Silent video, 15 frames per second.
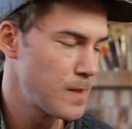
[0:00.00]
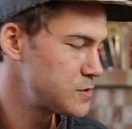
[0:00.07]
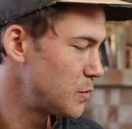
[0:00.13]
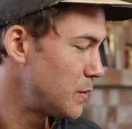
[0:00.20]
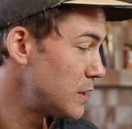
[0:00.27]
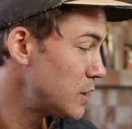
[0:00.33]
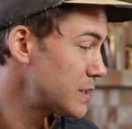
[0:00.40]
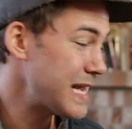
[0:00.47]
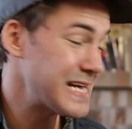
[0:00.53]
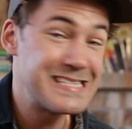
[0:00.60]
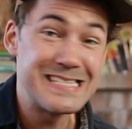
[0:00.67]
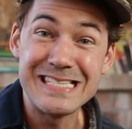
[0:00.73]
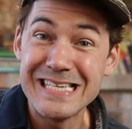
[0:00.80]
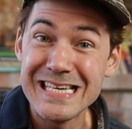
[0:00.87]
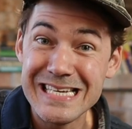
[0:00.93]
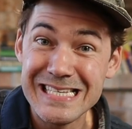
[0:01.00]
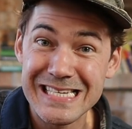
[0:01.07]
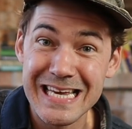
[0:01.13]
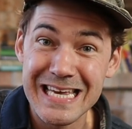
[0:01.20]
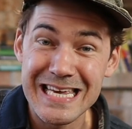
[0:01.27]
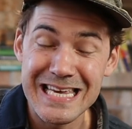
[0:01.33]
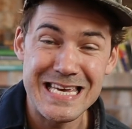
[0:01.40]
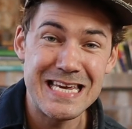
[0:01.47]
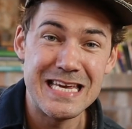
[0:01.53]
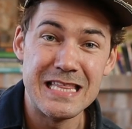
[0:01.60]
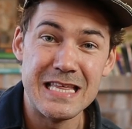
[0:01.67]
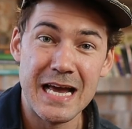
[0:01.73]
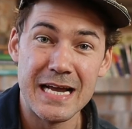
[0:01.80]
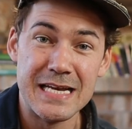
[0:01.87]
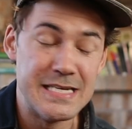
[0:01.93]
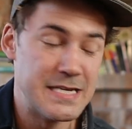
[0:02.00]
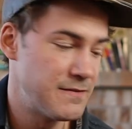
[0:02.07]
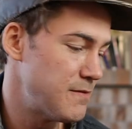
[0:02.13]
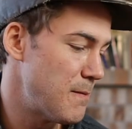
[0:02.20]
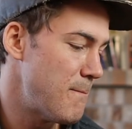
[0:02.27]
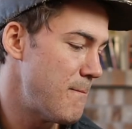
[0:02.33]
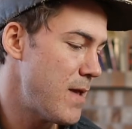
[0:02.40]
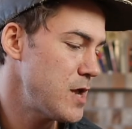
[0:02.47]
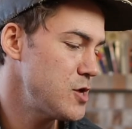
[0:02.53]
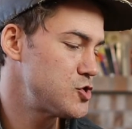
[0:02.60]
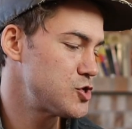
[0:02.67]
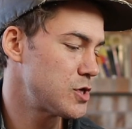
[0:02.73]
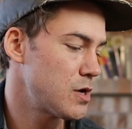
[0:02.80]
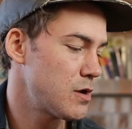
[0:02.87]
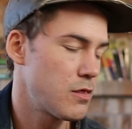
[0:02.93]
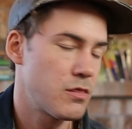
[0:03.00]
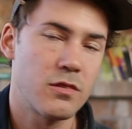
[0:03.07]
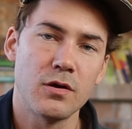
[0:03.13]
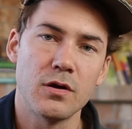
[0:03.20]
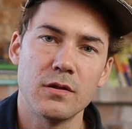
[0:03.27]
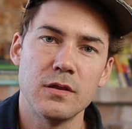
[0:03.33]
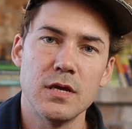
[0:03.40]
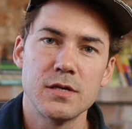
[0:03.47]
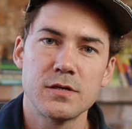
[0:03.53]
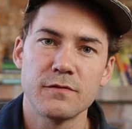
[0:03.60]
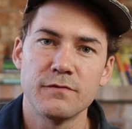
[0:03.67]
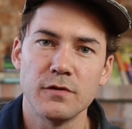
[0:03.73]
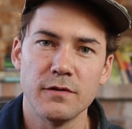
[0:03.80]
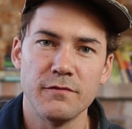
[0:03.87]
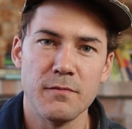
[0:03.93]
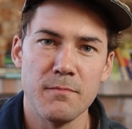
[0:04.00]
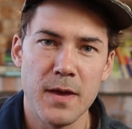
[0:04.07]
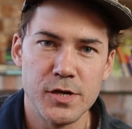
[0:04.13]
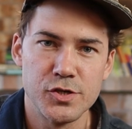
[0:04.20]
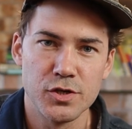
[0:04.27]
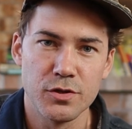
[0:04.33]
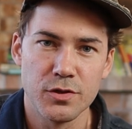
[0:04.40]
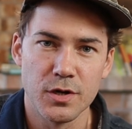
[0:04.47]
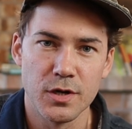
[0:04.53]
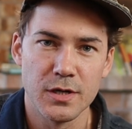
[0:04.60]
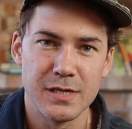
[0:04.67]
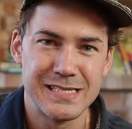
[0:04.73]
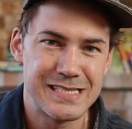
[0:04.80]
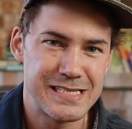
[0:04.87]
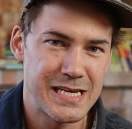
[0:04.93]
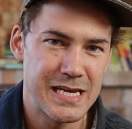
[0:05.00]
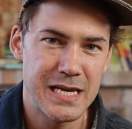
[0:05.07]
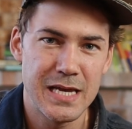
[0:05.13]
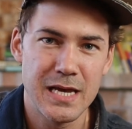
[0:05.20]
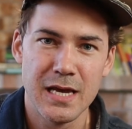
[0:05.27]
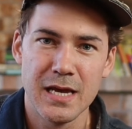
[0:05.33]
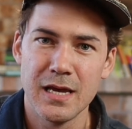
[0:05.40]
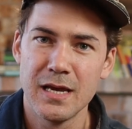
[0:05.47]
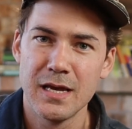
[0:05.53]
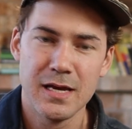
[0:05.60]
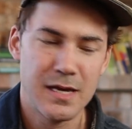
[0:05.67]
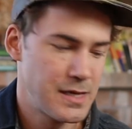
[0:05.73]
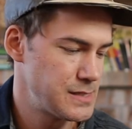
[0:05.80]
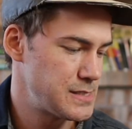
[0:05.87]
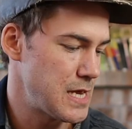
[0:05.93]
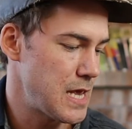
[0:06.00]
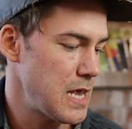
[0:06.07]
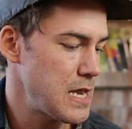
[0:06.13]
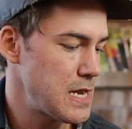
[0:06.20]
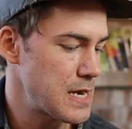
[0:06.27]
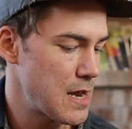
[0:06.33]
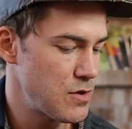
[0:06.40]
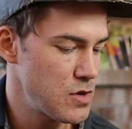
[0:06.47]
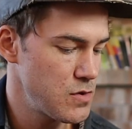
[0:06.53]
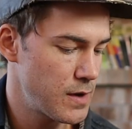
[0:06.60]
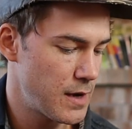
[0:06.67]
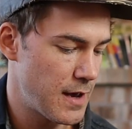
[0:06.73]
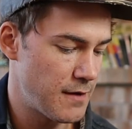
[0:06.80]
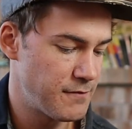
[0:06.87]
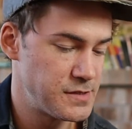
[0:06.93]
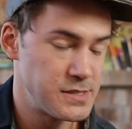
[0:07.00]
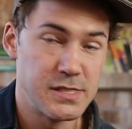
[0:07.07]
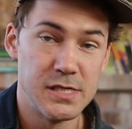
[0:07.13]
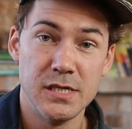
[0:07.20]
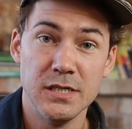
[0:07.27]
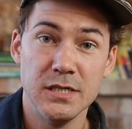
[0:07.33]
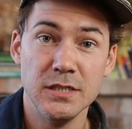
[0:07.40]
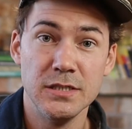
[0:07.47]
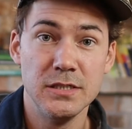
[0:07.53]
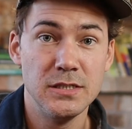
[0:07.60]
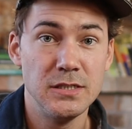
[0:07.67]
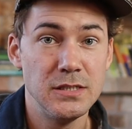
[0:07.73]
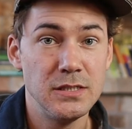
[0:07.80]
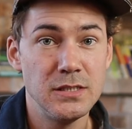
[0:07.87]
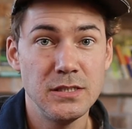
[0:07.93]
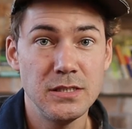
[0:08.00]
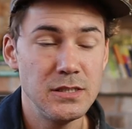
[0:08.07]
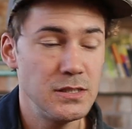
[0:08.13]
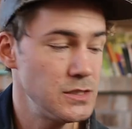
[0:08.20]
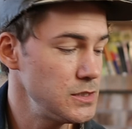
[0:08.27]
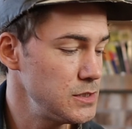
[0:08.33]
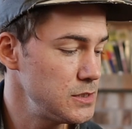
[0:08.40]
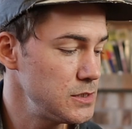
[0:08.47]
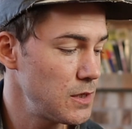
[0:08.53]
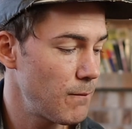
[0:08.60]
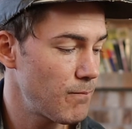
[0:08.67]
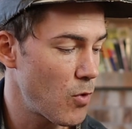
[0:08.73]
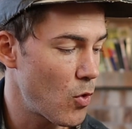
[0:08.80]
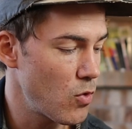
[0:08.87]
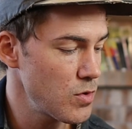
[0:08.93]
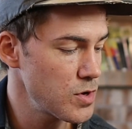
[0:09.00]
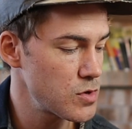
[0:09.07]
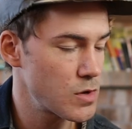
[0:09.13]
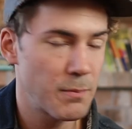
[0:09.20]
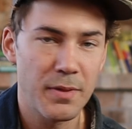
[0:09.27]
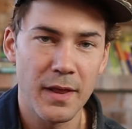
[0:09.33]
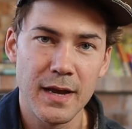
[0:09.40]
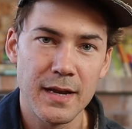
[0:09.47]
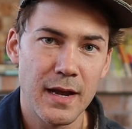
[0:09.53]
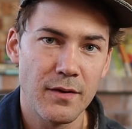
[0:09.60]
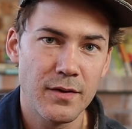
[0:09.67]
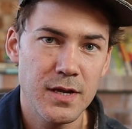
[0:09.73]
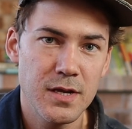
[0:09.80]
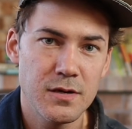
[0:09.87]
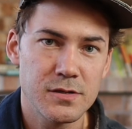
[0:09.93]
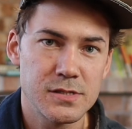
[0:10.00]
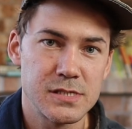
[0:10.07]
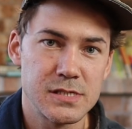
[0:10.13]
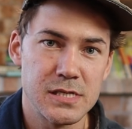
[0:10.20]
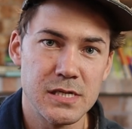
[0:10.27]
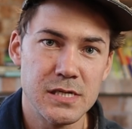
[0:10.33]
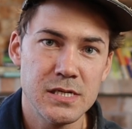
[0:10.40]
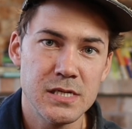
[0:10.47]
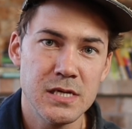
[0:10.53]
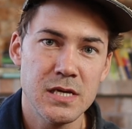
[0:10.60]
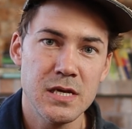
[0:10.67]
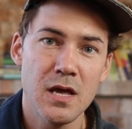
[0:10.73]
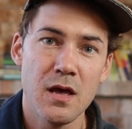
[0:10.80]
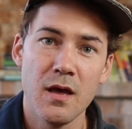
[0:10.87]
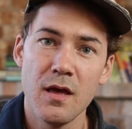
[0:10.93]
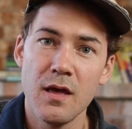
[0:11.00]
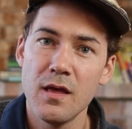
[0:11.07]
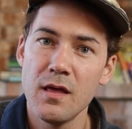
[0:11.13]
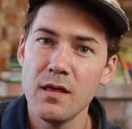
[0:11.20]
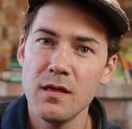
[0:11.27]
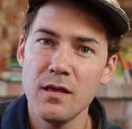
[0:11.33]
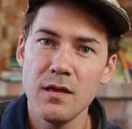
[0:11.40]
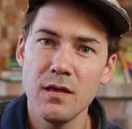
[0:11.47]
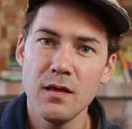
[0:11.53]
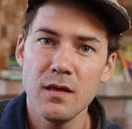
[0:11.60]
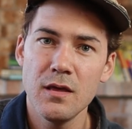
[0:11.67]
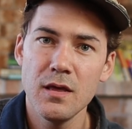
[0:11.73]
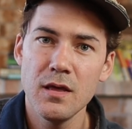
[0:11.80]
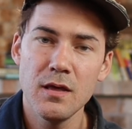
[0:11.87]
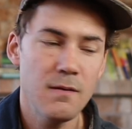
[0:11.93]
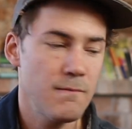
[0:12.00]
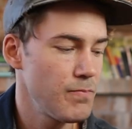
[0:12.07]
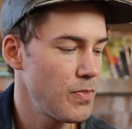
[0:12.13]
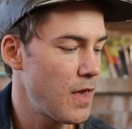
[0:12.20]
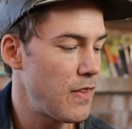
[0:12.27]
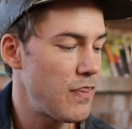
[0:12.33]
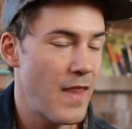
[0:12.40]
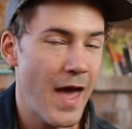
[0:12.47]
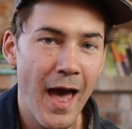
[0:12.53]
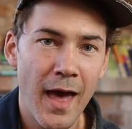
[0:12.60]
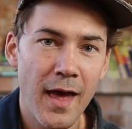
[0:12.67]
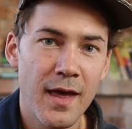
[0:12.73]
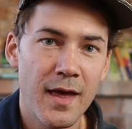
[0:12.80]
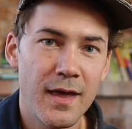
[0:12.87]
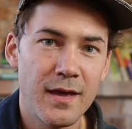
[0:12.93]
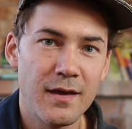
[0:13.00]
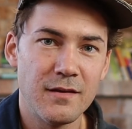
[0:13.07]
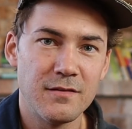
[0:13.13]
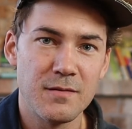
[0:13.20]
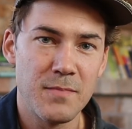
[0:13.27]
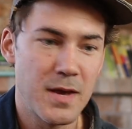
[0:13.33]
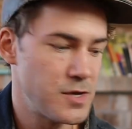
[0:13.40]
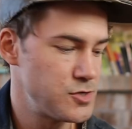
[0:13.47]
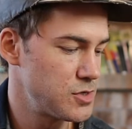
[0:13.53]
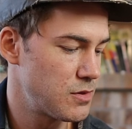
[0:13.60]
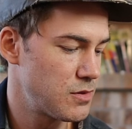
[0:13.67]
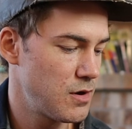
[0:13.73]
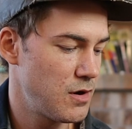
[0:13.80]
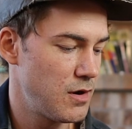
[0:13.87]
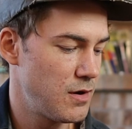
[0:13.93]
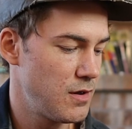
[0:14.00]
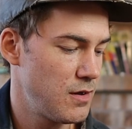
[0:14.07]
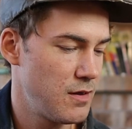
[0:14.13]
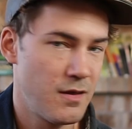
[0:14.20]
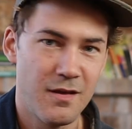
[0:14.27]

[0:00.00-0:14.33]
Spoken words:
So we looked at C to E, the idea of a major third, the interval of a major third, C to E. Now you could have C, E, or you could play it down here, C, E, and that is a major third,